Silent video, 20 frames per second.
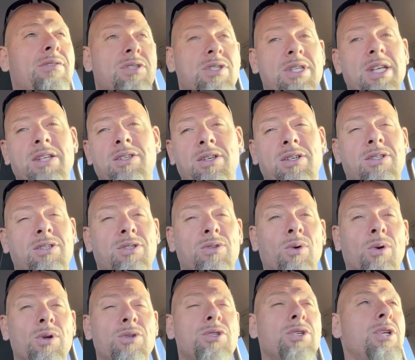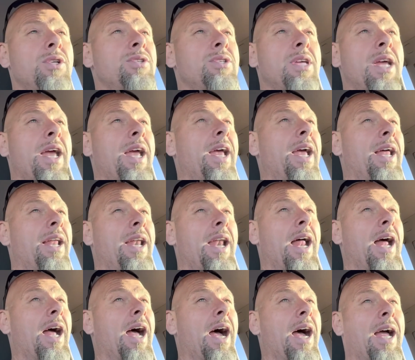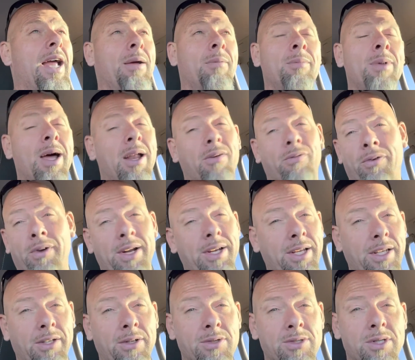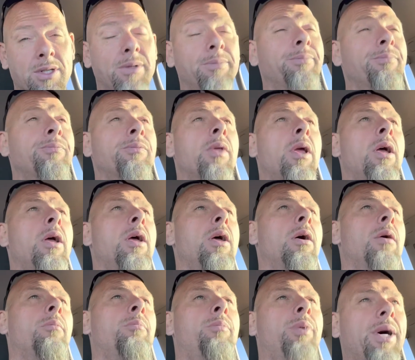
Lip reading: 6 extortions and I am not afraid to use them.